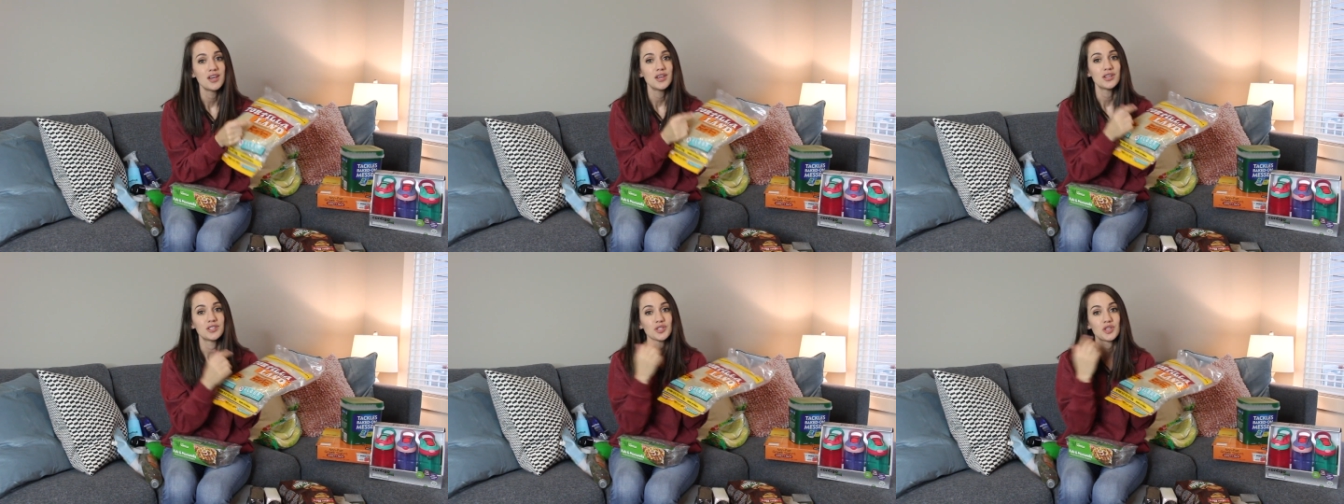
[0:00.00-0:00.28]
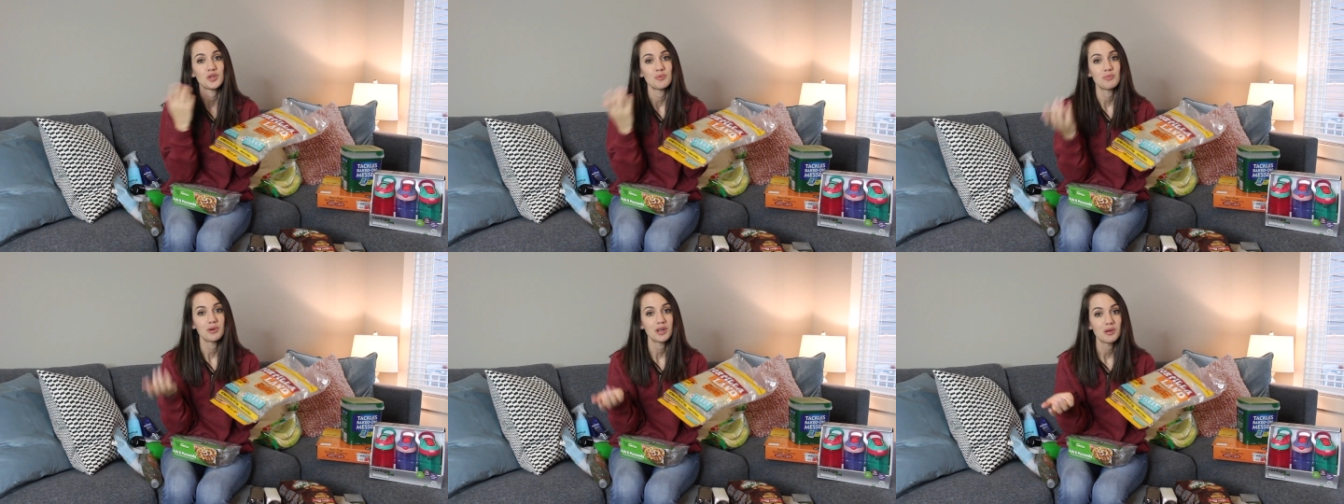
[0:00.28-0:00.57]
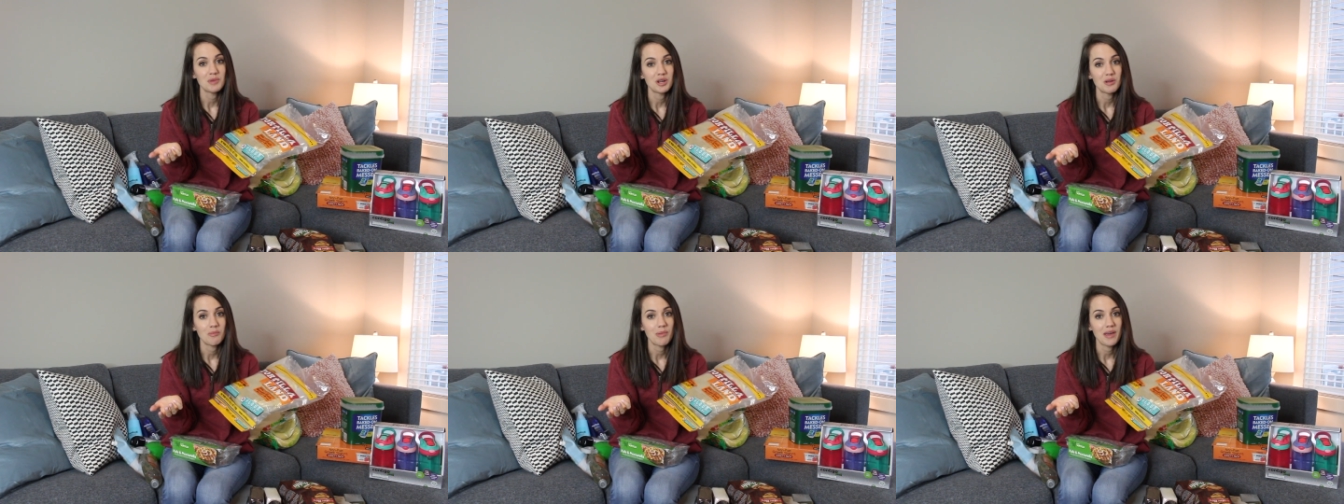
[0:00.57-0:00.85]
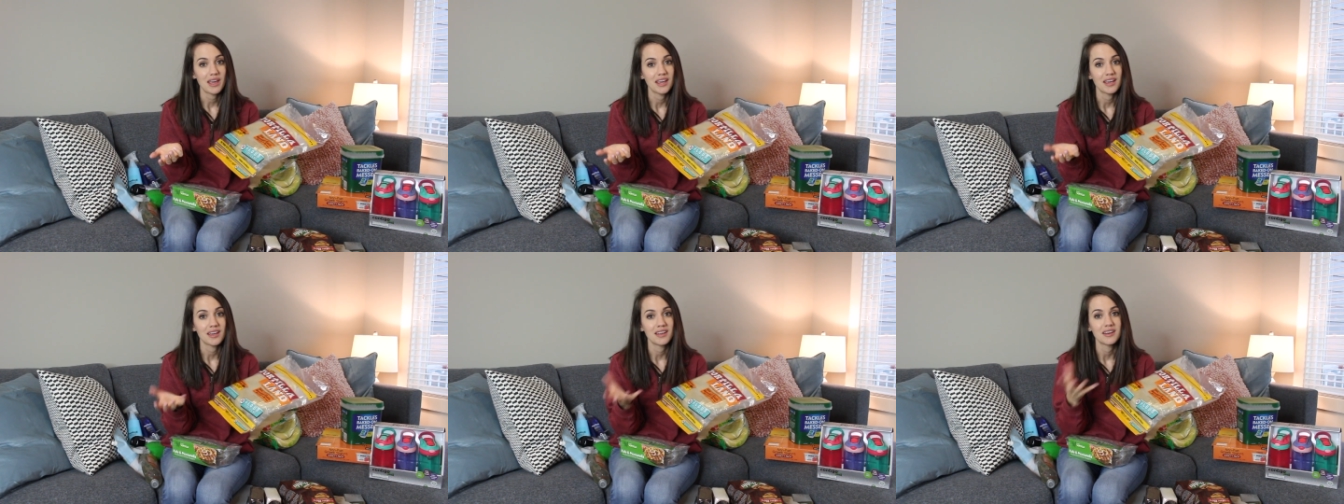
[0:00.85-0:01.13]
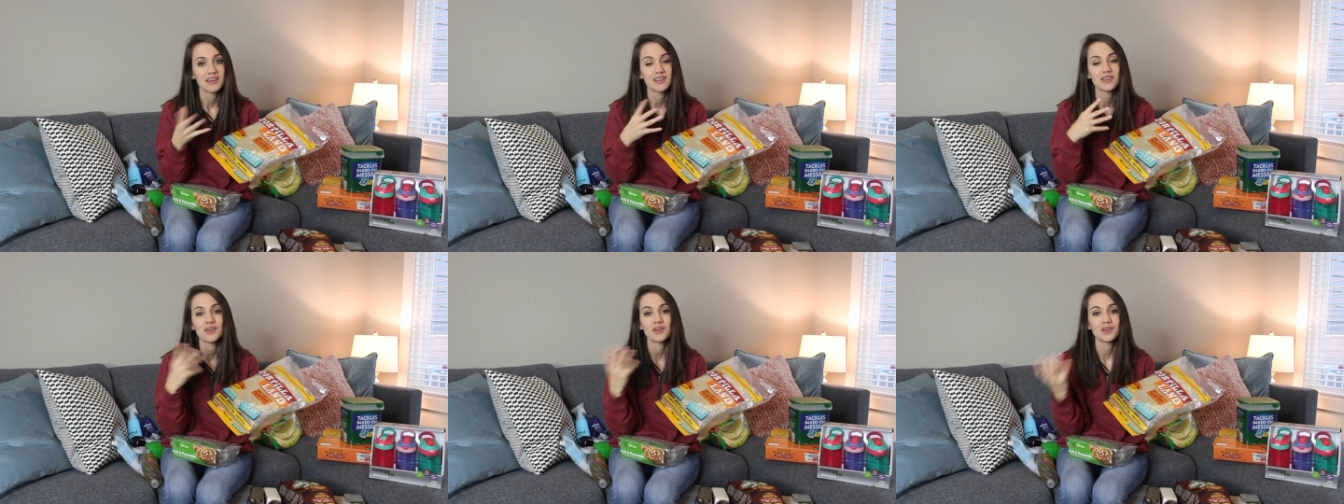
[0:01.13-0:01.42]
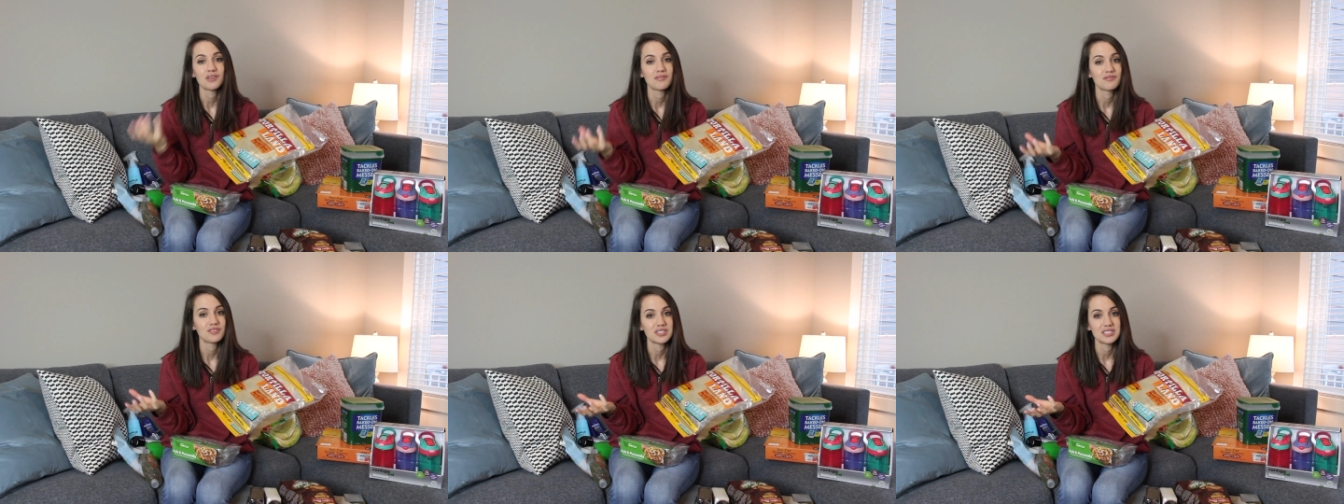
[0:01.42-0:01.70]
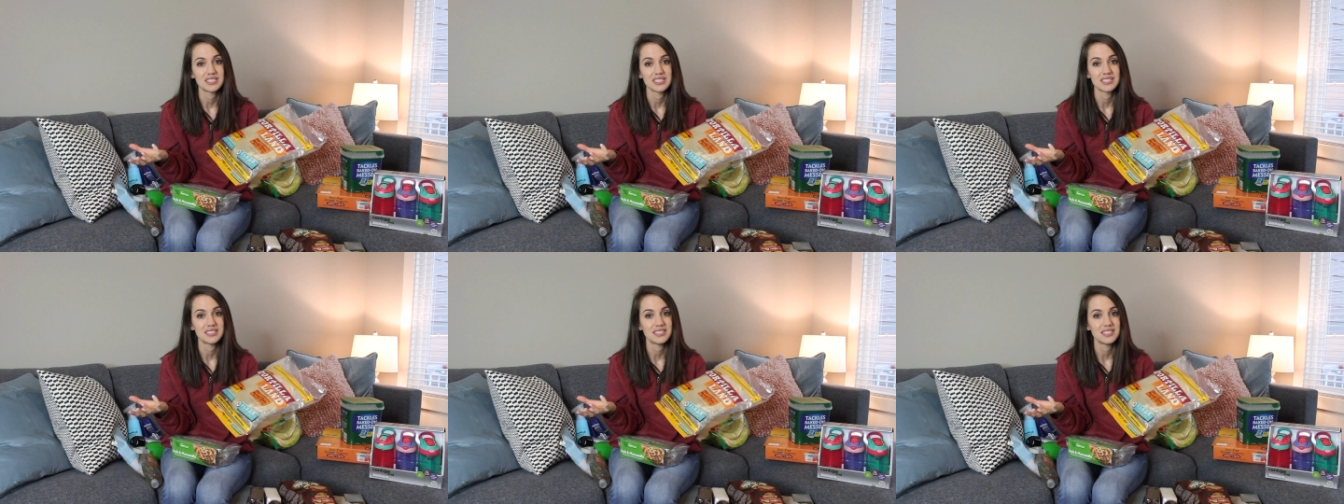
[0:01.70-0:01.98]
So you put them in a pan, cook them for
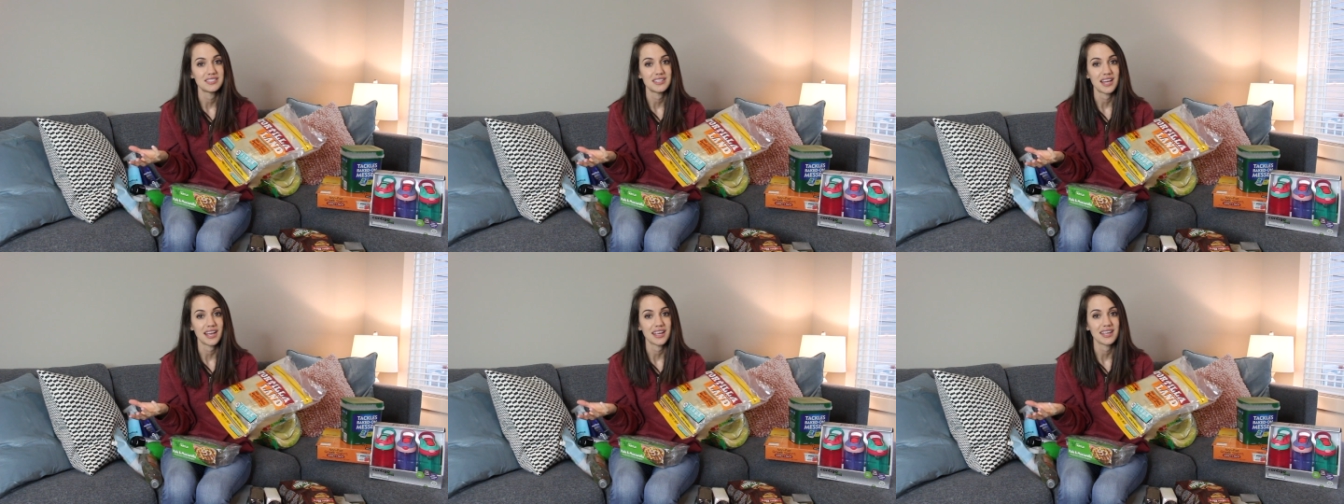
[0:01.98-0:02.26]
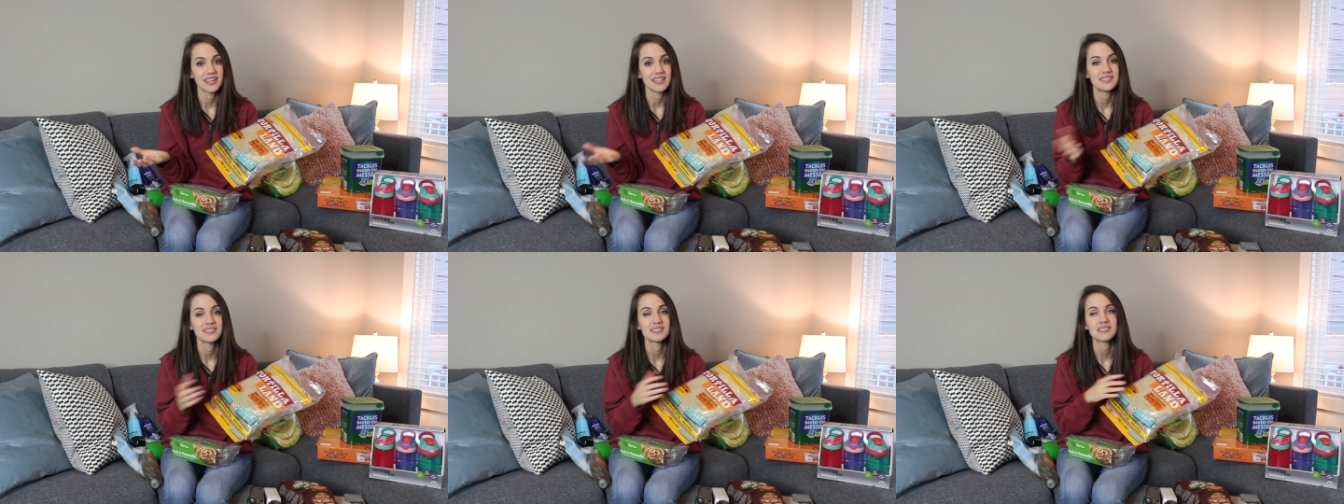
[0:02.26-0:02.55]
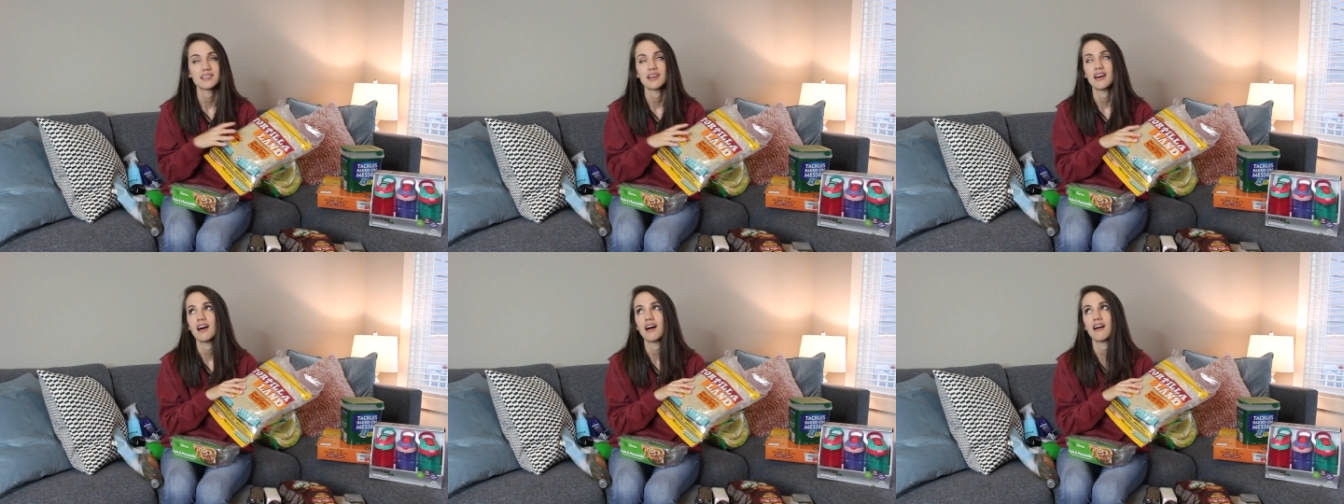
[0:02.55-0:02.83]
60 seconds.